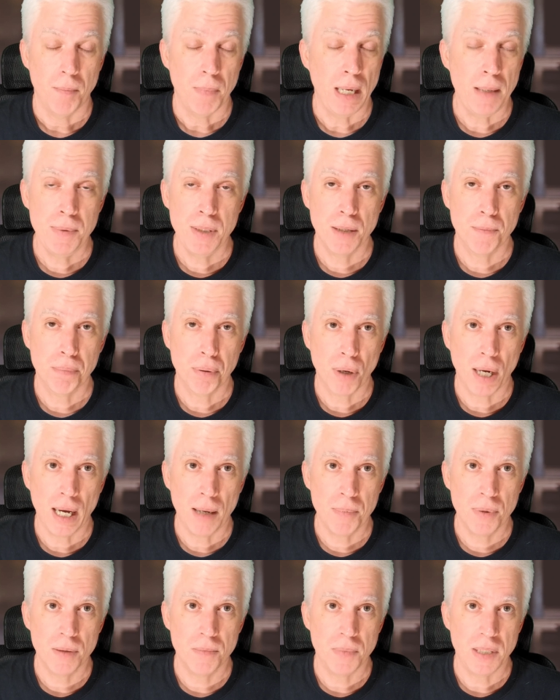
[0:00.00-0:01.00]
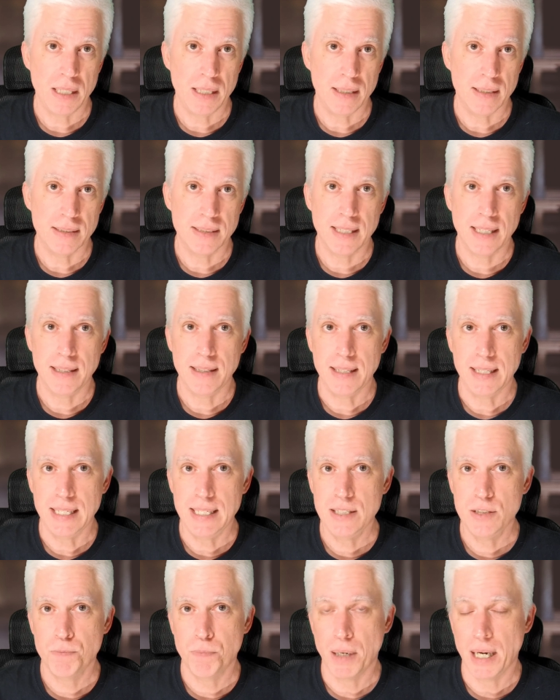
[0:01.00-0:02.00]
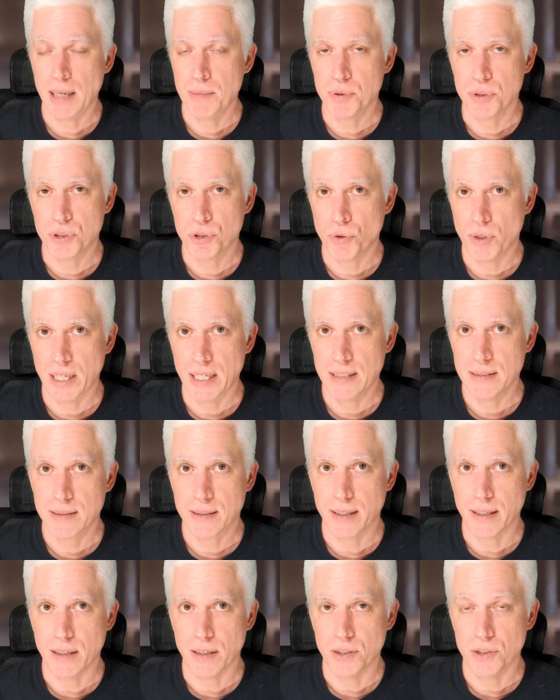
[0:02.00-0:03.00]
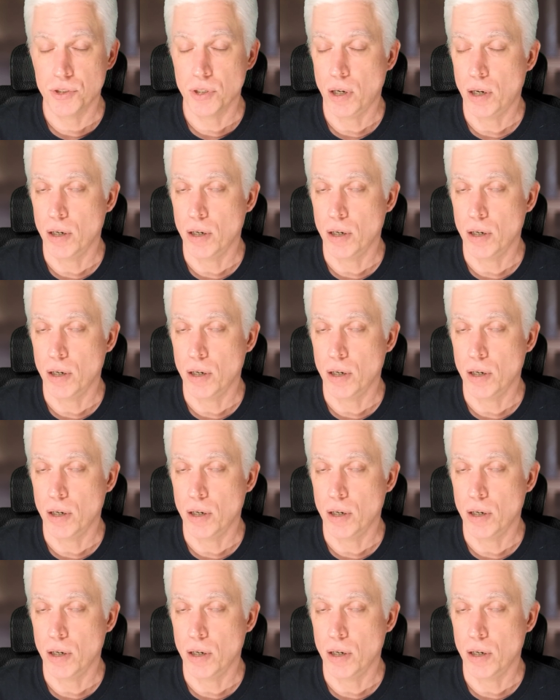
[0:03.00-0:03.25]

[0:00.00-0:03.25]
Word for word: Maybe the problem is that these Bible translators